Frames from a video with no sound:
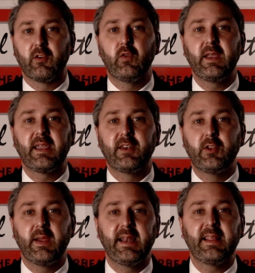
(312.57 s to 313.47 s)
If we can
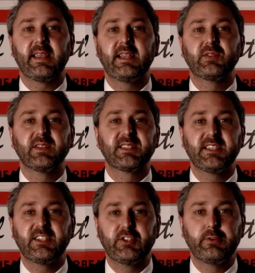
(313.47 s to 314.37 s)
do anything to
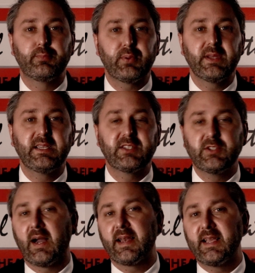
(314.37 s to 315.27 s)
assist you, please
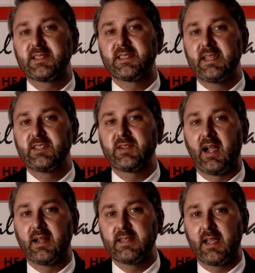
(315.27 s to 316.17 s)
do not hesitate to
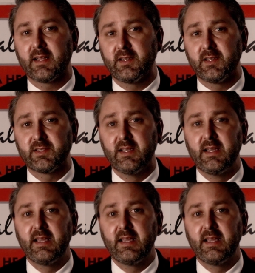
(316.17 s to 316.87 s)
contact us.